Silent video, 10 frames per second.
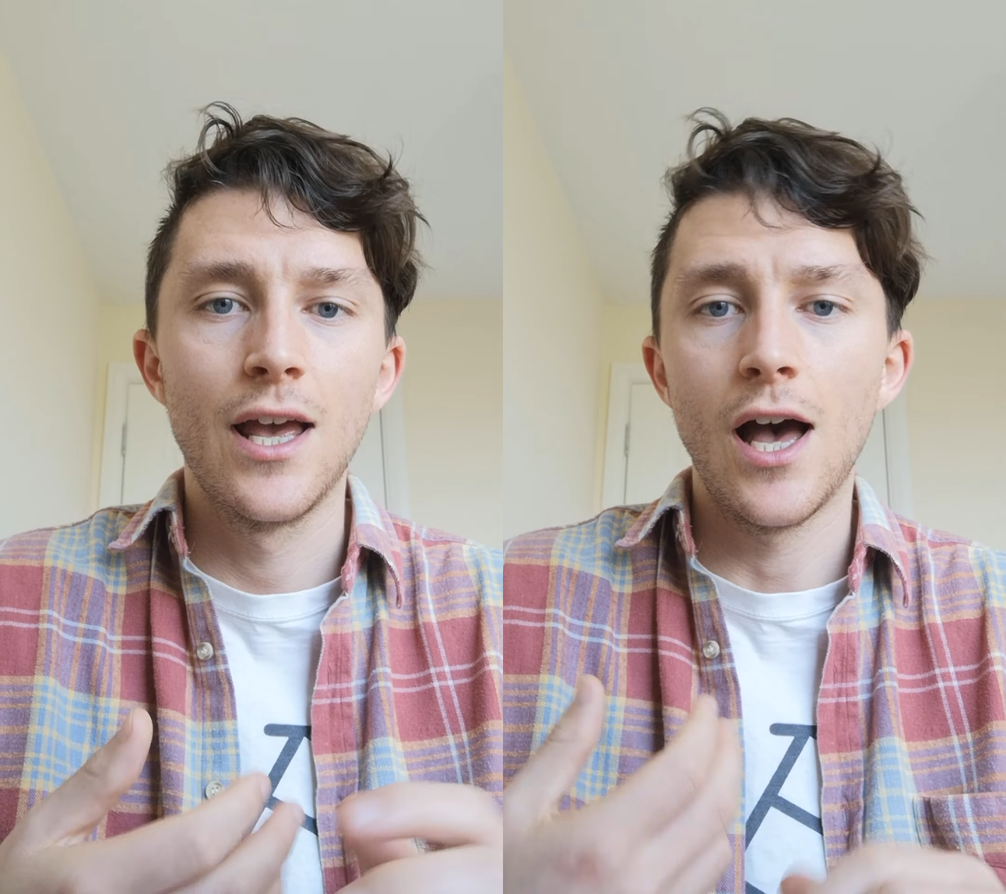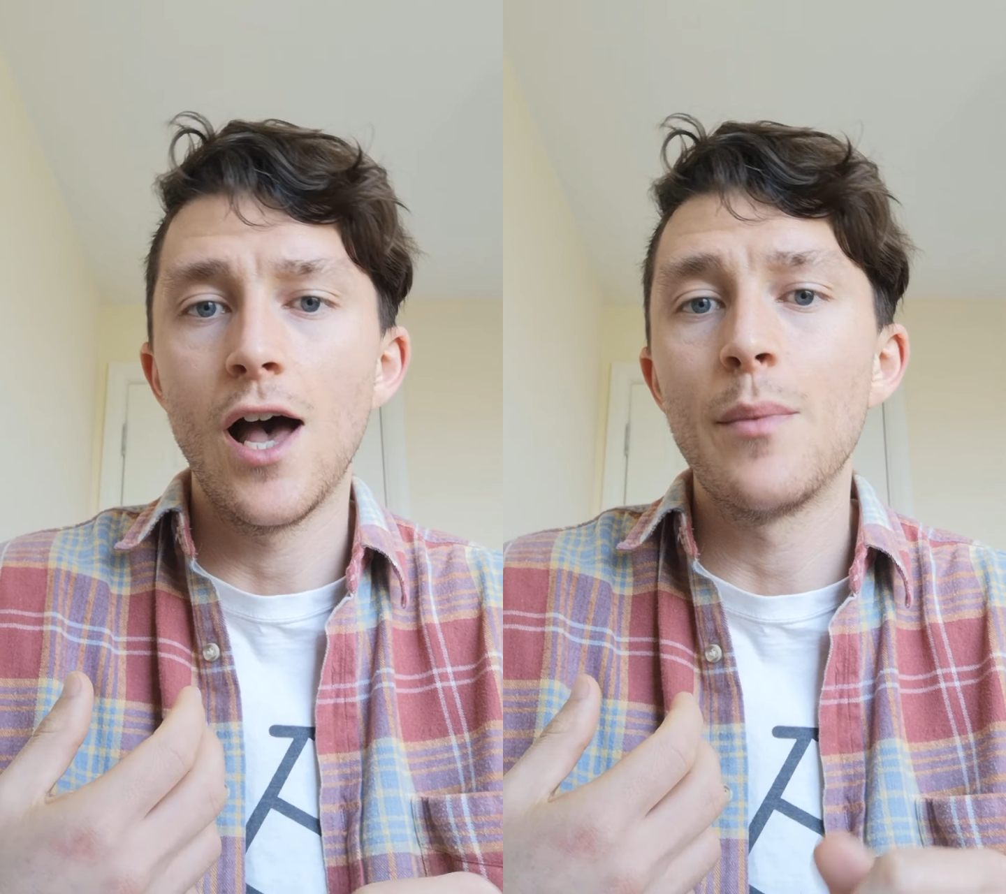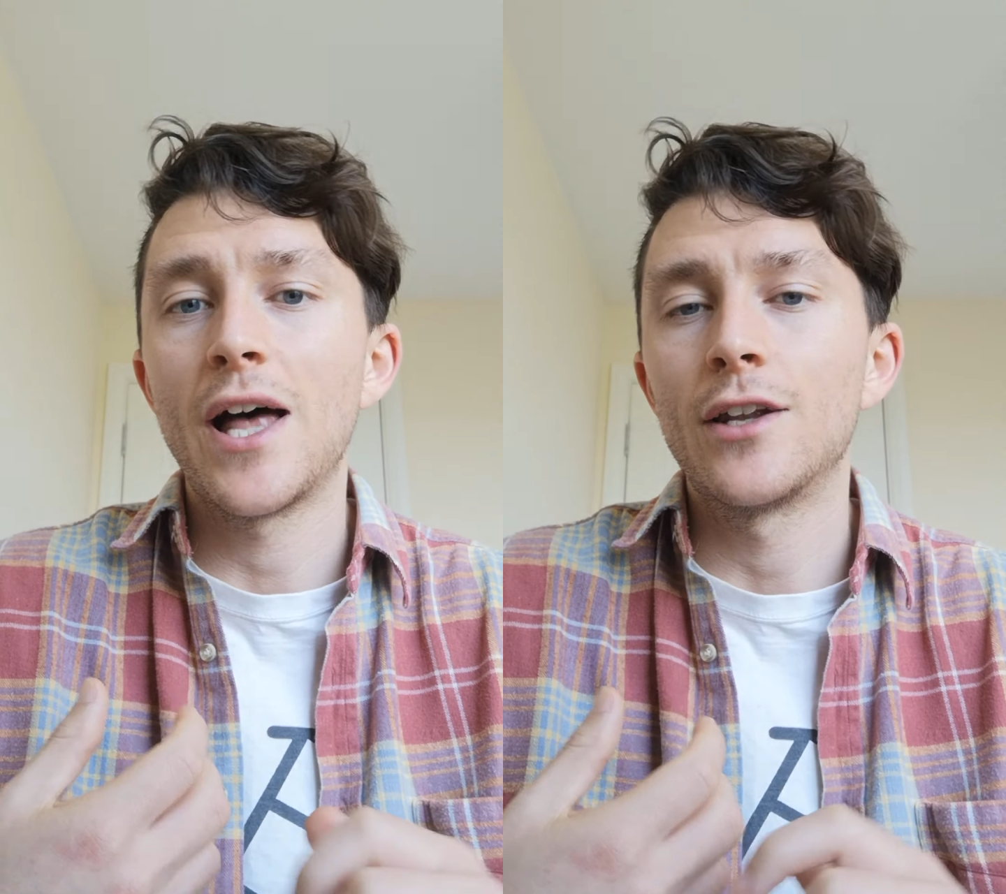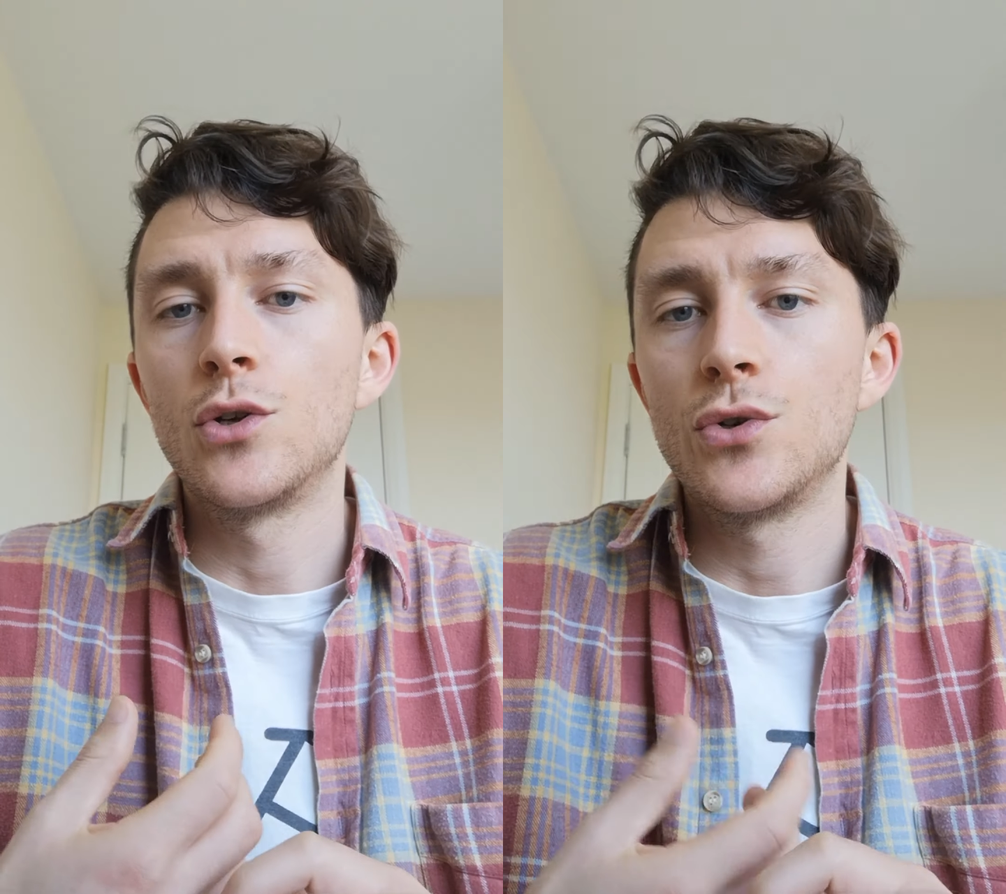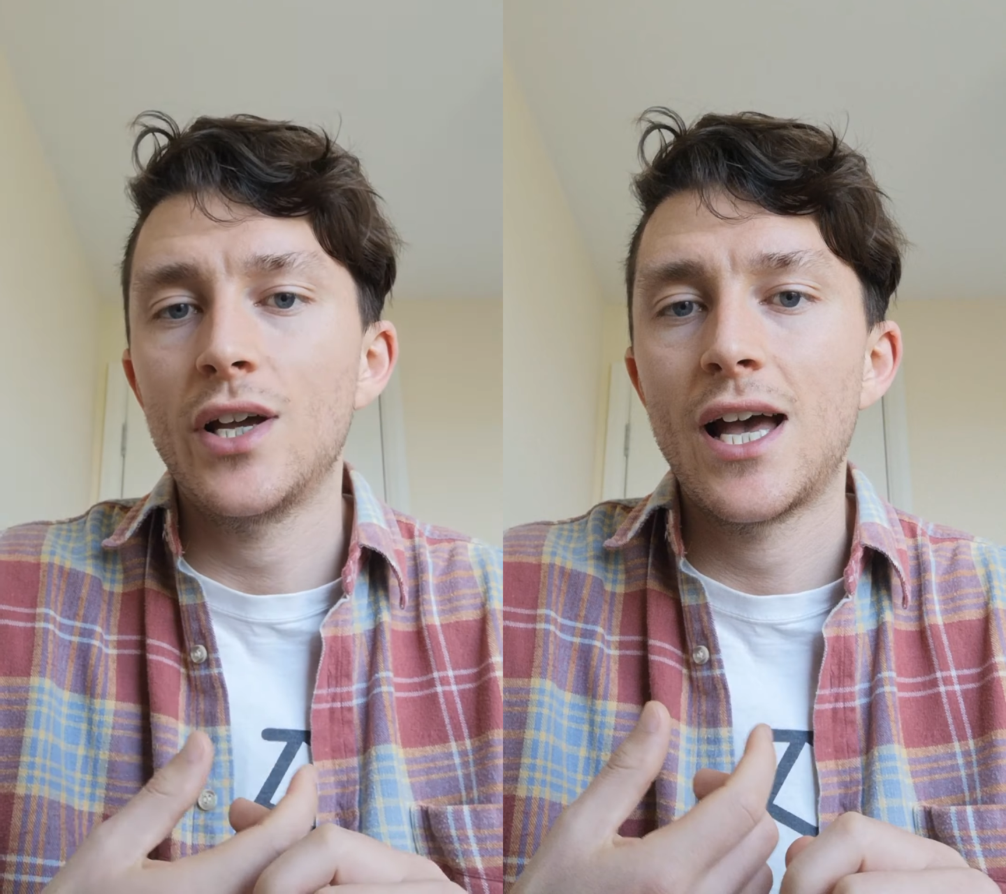And
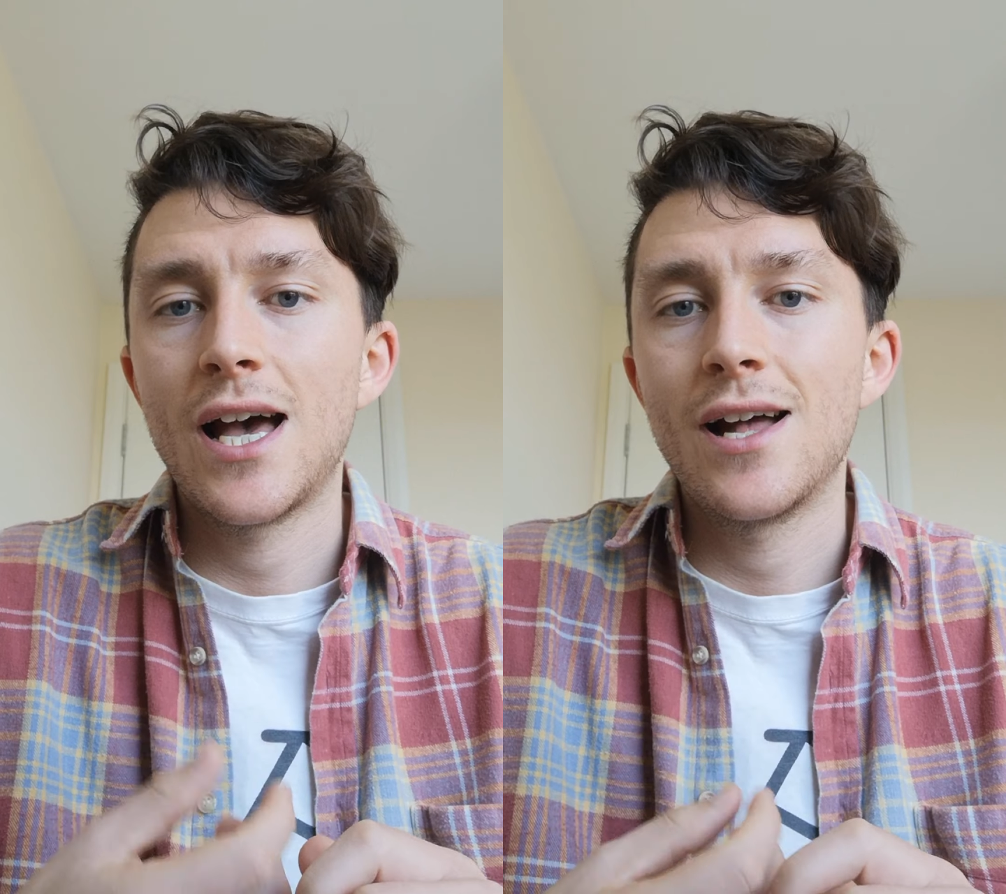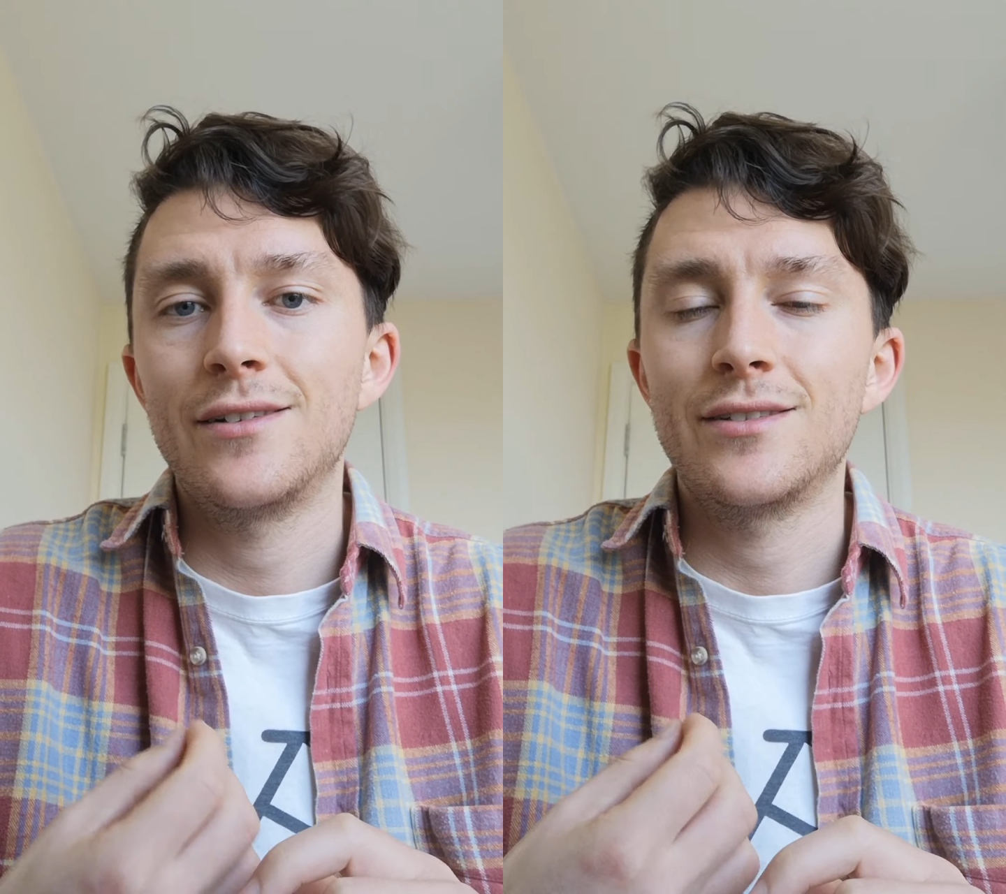look at